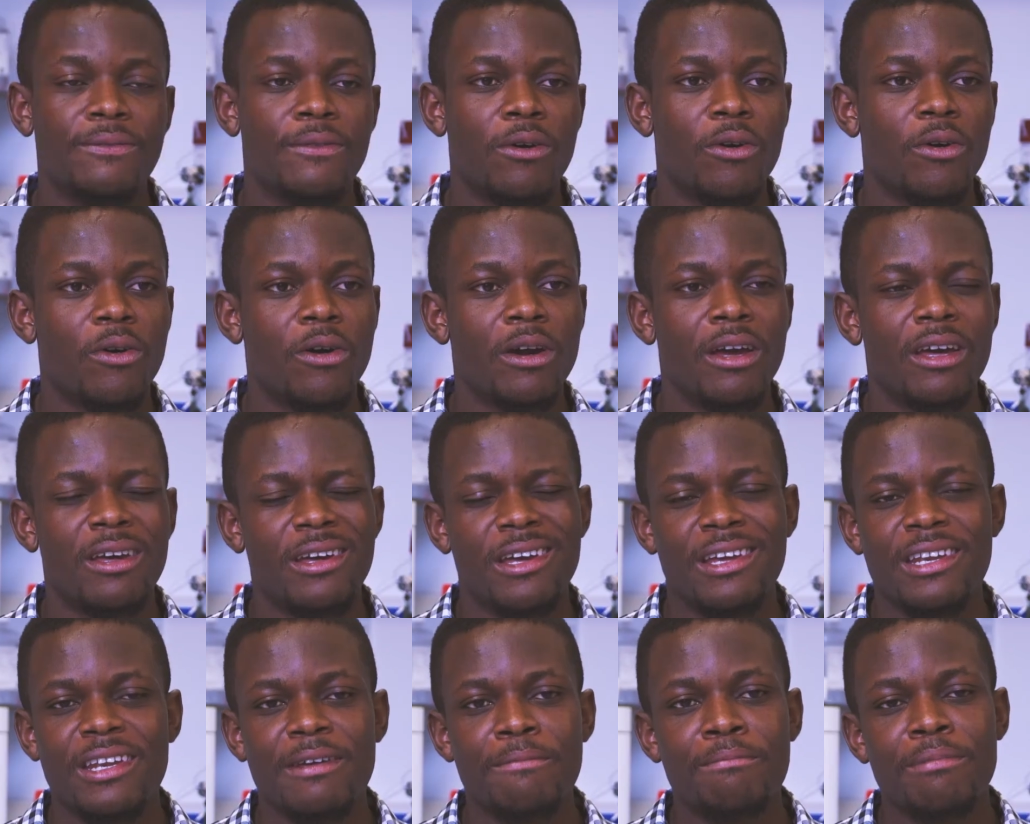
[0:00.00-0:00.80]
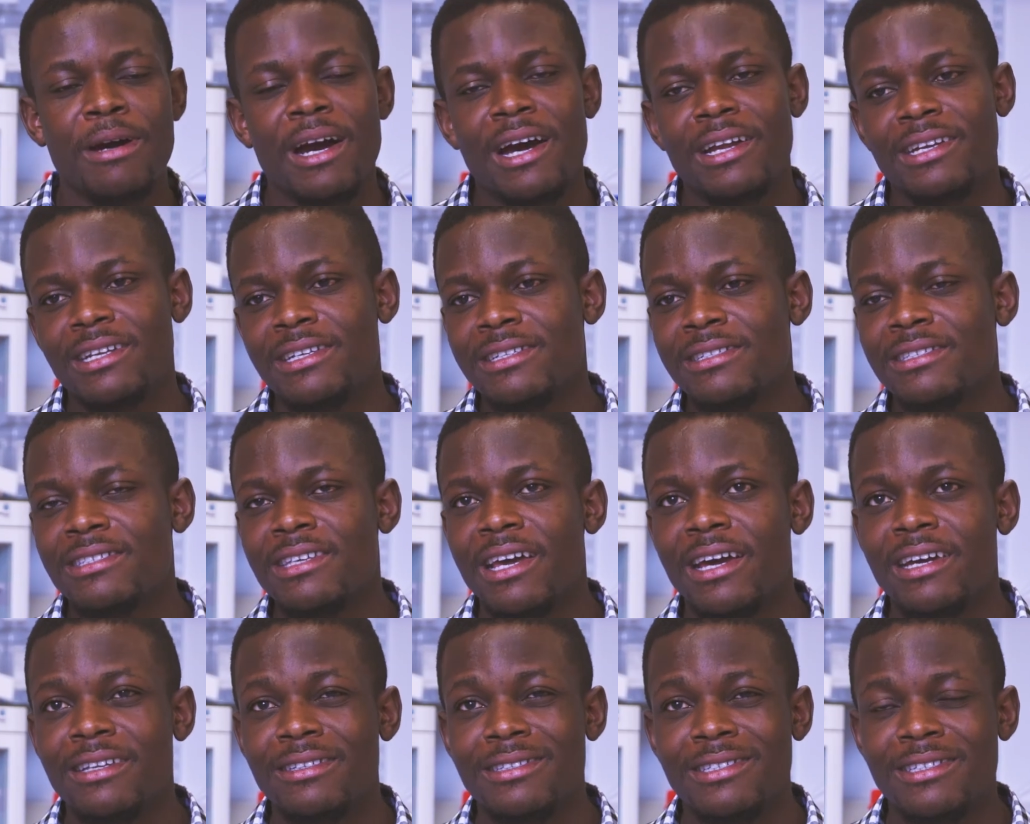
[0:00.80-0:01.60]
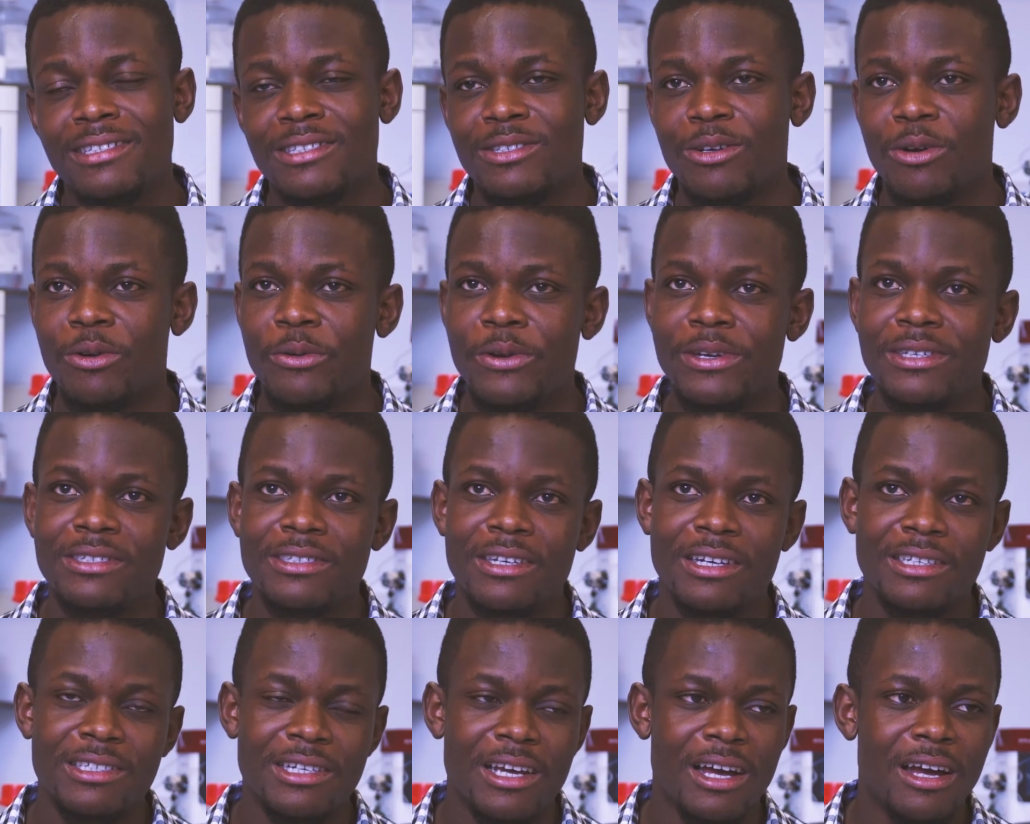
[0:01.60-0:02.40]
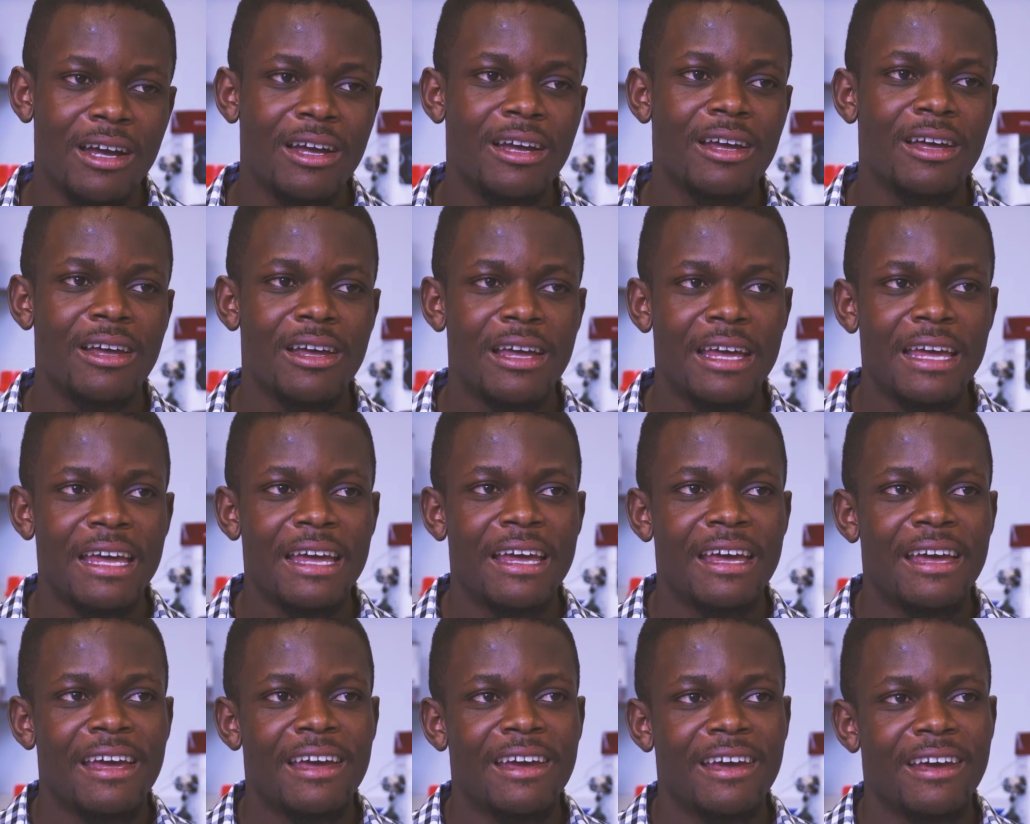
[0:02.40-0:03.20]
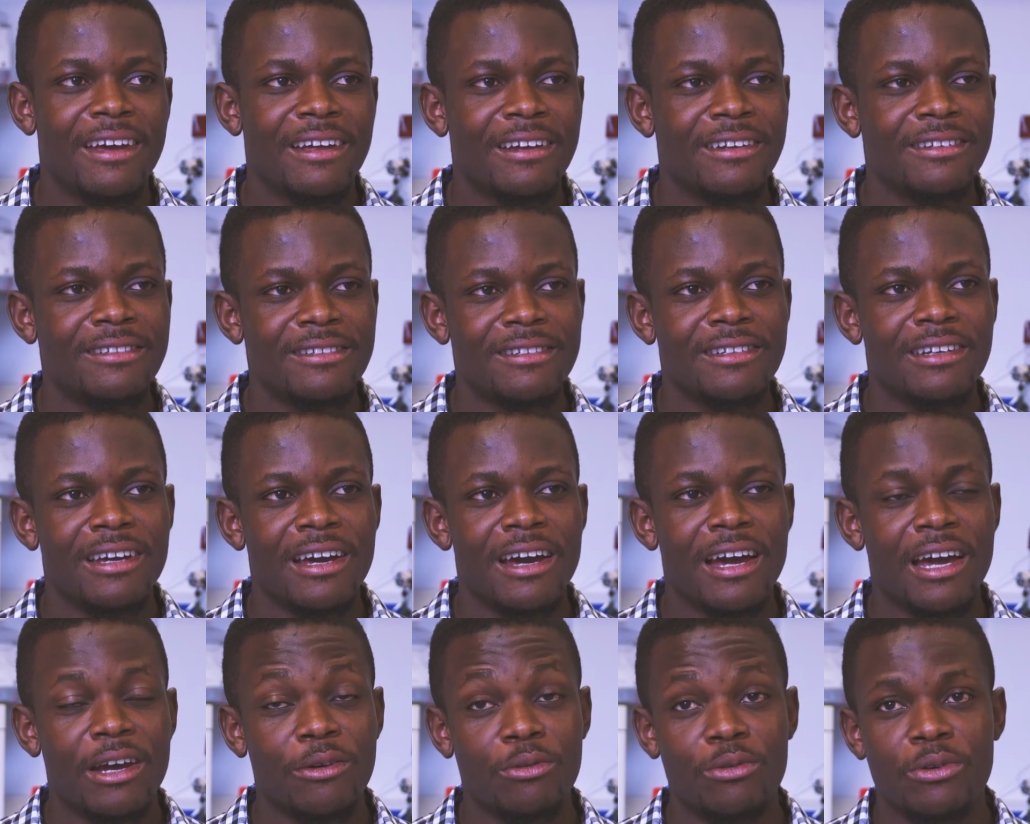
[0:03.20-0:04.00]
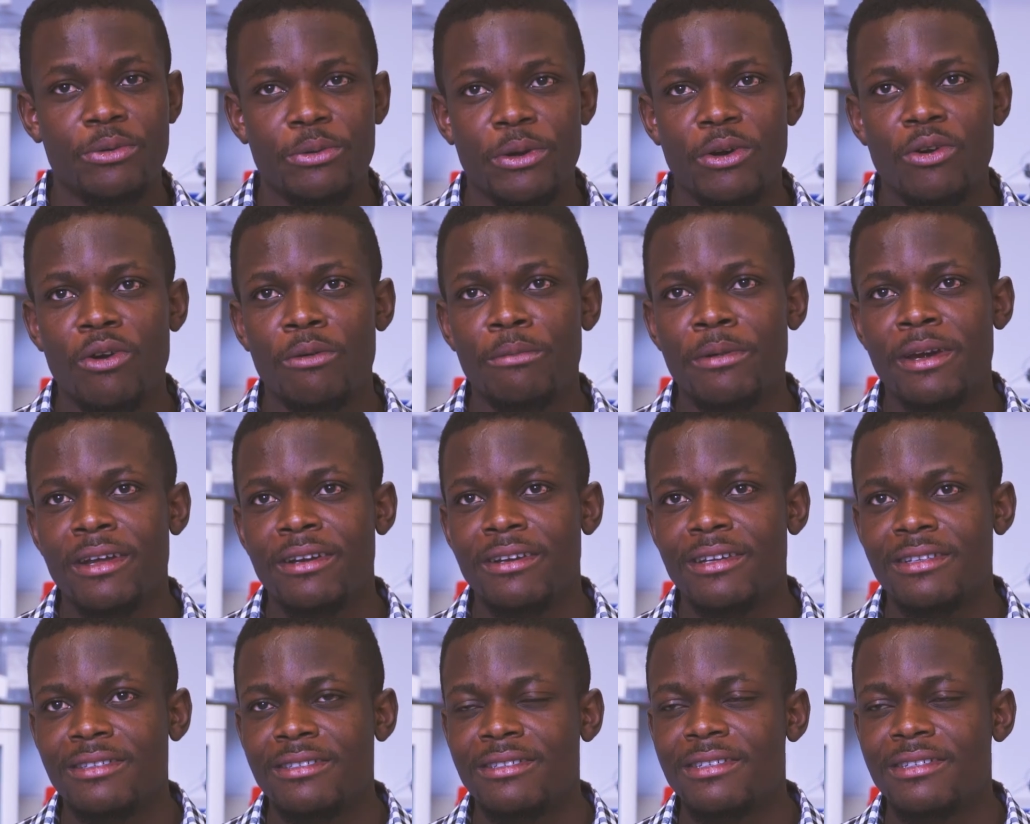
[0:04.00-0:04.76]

for any budding scientist or researcher, and I would recommend it